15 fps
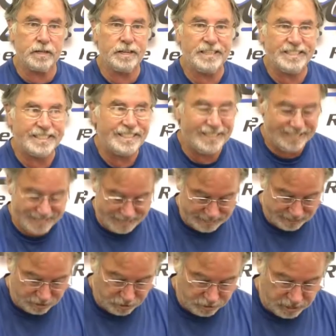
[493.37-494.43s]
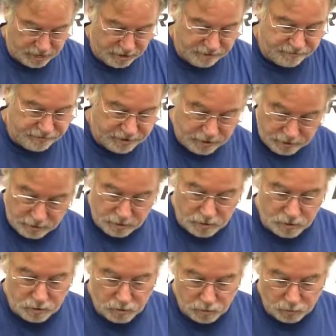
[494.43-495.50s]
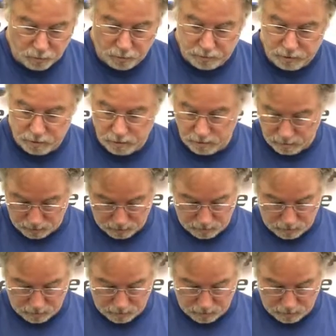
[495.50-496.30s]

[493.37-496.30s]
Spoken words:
because it's going to interfere with